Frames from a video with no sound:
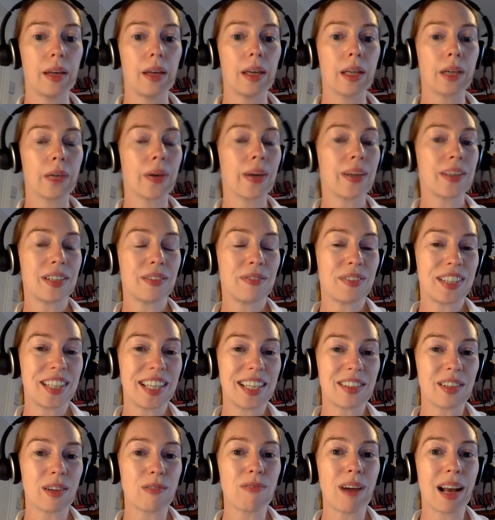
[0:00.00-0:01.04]

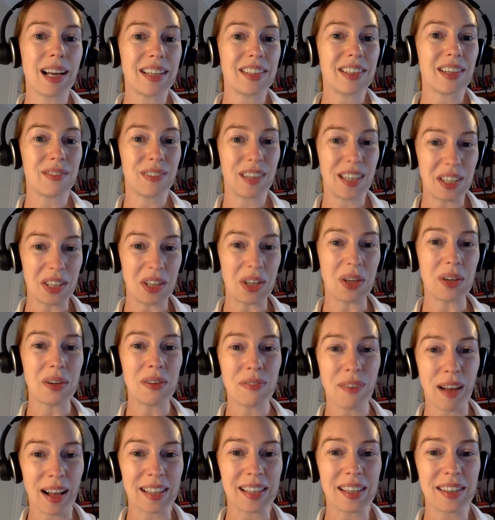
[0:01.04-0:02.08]
Creativity is a relatively new
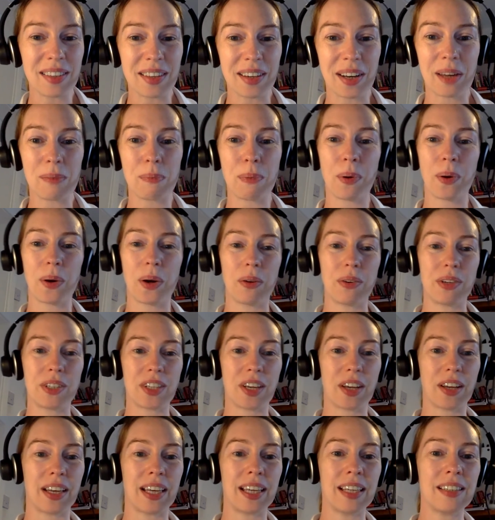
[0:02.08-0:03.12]
value that I
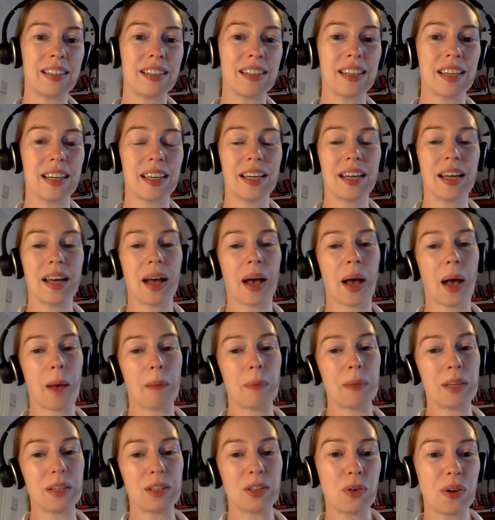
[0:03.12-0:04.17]
prioritise
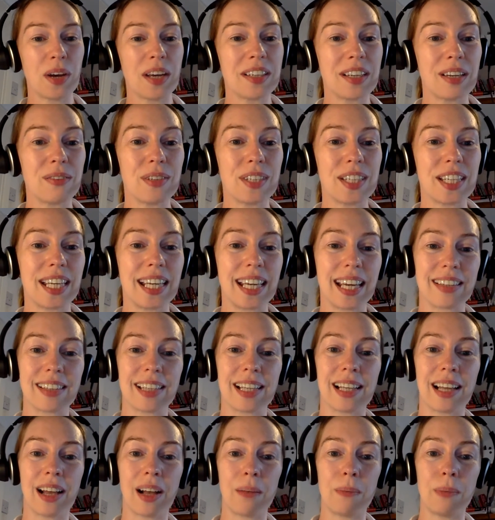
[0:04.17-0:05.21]
because creativity has
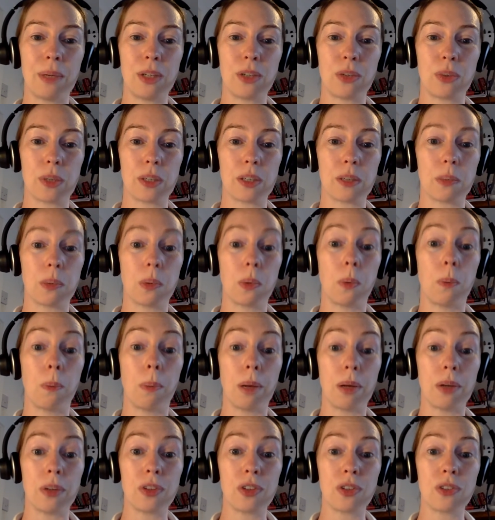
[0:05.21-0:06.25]
allowed me to explore
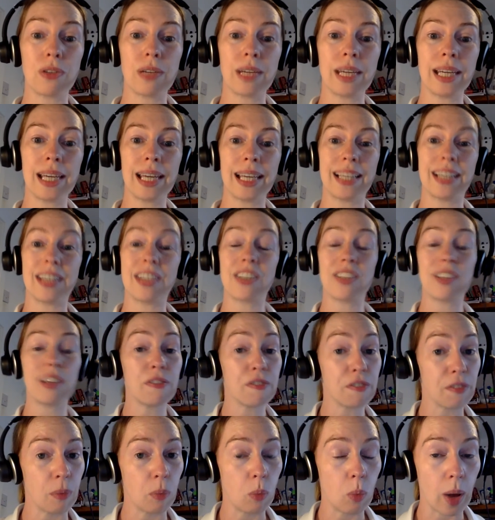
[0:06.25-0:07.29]
mastery in a
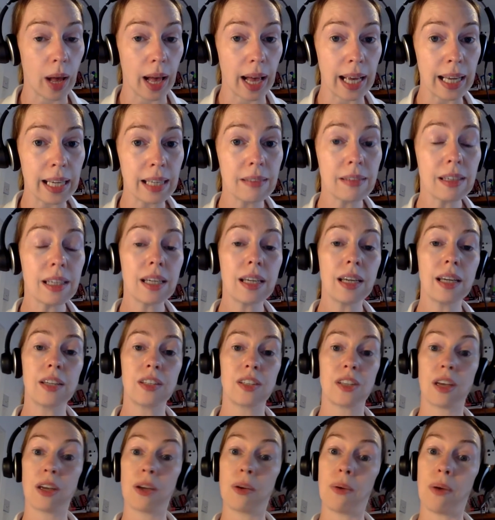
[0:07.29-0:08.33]
different way.
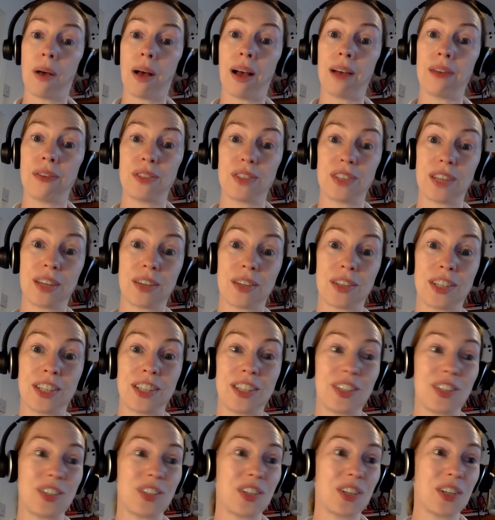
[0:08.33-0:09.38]
So I've
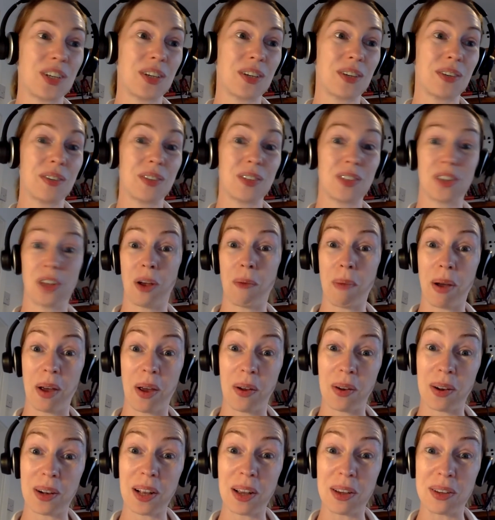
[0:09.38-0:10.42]
started to sew my
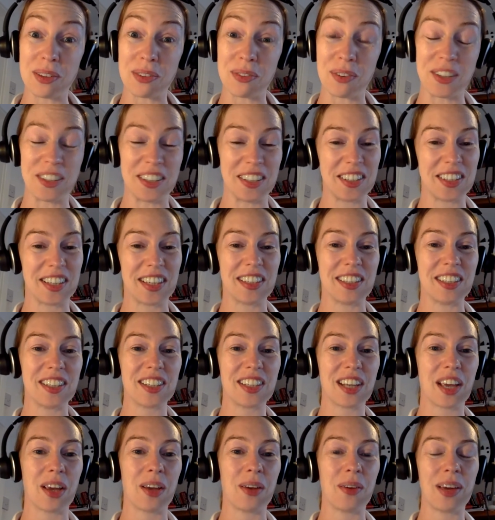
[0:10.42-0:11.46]
own clothes, for instance.
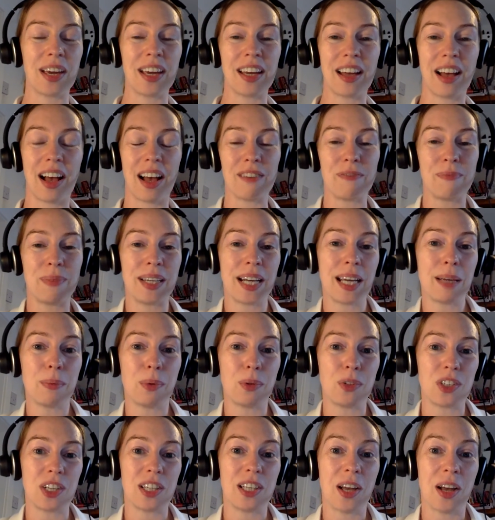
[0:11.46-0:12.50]
So I've been
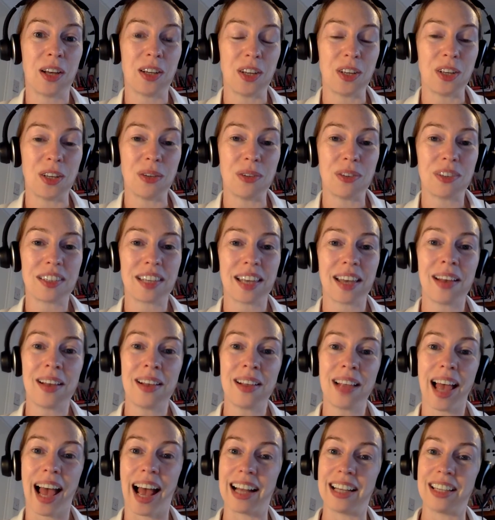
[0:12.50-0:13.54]
able to learn a new
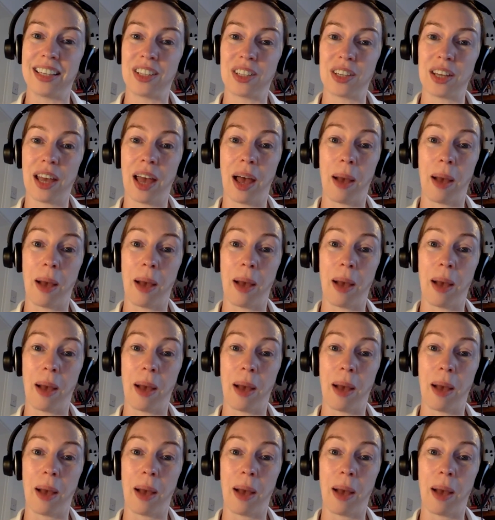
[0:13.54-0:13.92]
skill and